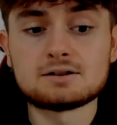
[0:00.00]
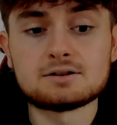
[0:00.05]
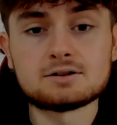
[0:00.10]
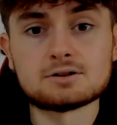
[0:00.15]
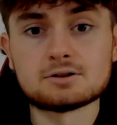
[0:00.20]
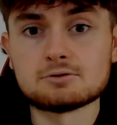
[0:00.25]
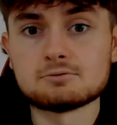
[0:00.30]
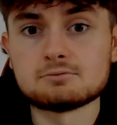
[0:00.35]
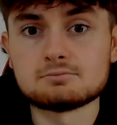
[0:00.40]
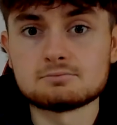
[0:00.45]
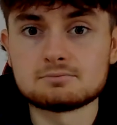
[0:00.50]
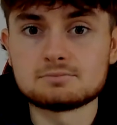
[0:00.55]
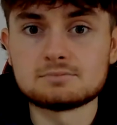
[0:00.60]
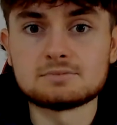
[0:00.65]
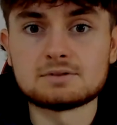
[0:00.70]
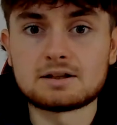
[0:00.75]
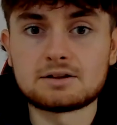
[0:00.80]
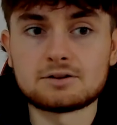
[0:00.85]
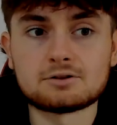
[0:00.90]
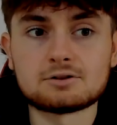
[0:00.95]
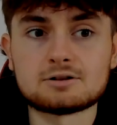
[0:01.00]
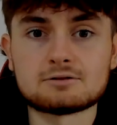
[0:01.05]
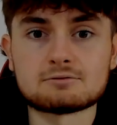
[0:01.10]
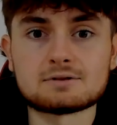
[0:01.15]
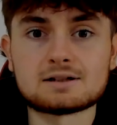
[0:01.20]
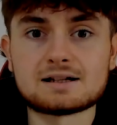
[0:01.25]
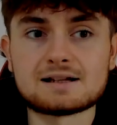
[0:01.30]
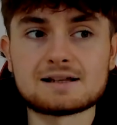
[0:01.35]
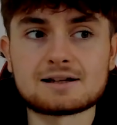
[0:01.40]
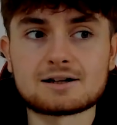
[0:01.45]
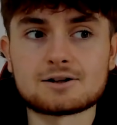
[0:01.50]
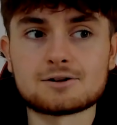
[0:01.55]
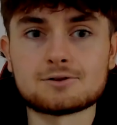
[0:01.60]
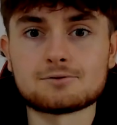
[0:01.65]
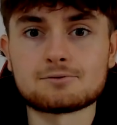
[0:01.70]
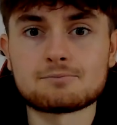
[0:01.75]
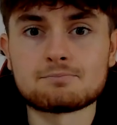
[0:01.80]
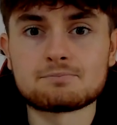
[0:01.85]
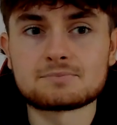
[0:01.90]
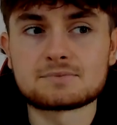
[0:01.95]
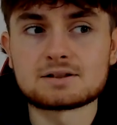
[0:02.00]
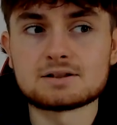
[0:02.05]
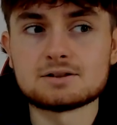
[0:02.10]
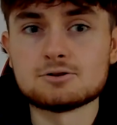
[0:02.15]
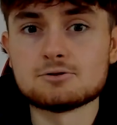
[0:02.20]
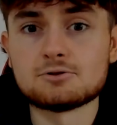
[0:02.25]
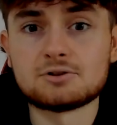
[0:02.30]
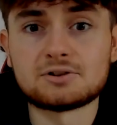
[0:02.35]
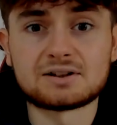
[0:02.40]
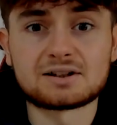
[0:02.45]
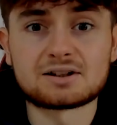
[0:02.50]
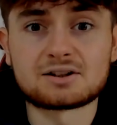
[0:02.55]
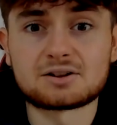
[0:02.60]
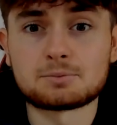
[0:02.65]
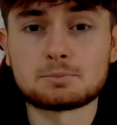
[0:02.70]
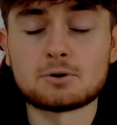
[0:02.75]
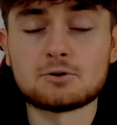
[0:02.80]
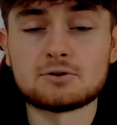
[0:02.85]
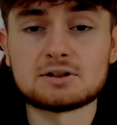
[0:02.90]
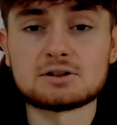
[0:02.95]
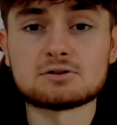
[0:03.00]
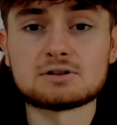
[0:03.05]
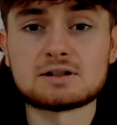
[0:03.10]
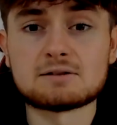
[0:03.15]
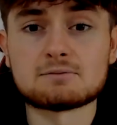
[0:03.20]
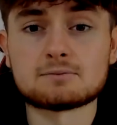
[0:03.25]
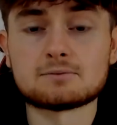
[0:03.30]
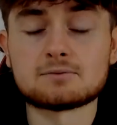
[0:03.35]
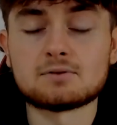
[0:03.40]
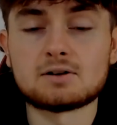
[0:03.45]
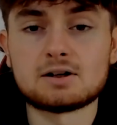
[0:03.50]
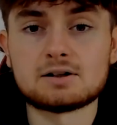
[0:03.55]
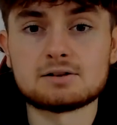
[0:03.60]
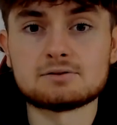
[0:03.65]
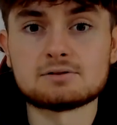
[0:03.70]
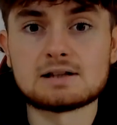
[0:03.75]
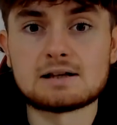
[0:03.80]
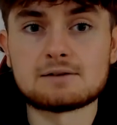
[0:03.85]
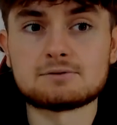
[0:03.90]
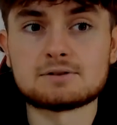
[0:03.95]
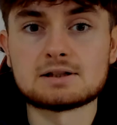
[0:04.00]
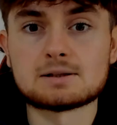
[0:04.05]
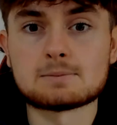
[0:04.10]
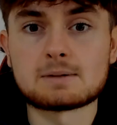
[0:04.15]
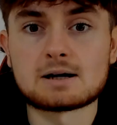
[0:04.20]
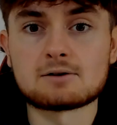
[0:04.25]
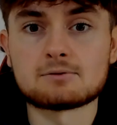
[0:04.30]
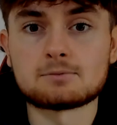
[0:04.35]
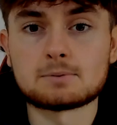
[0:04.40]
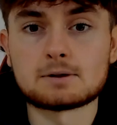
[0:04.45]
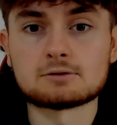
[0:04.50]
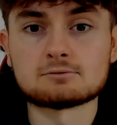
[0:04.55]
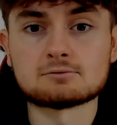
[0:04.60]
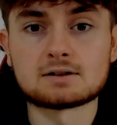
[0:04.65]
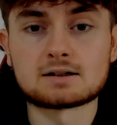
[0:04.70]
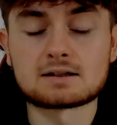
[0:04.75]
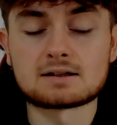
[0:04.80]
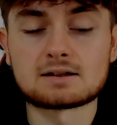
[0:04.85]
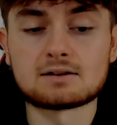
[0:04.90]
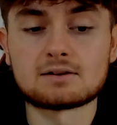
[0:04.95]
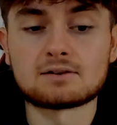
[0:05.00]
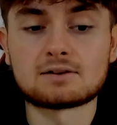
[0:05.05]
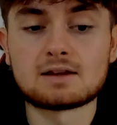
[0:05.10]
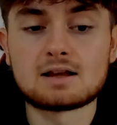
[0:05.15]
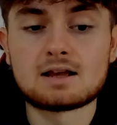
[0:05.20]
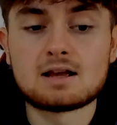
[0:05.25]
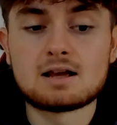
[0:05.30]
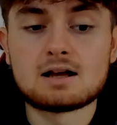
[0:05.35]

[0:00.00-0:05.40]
You know, there's only really kind of Usyk, I suppose, he could even fight left in the pound for pound rankings,